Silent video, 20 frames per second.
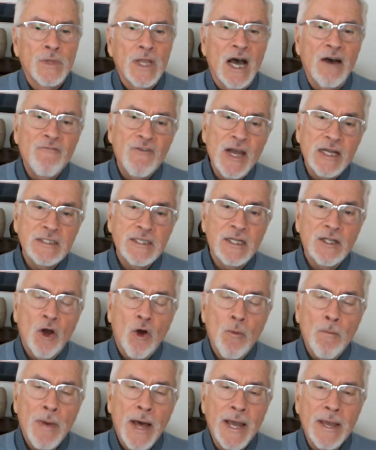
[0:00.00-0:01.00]
affecting
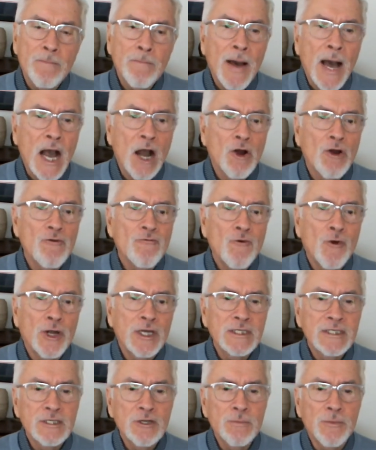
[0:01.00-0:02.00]
home buying power for
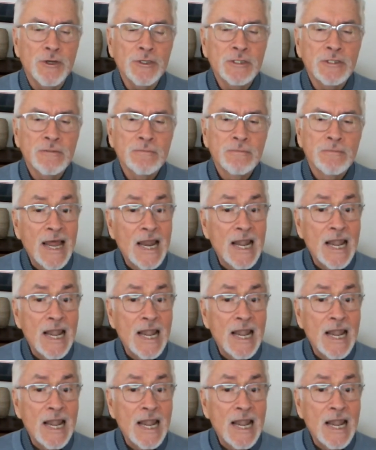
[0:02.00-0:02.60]
consumers.